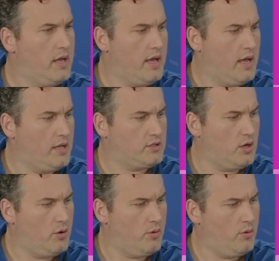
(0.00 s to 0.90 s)
And
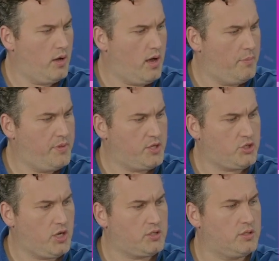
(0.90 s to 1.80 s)
so this
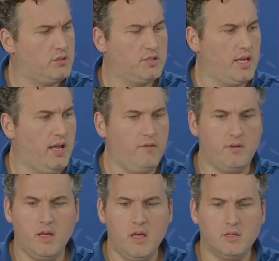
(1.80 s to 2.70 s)
just saved.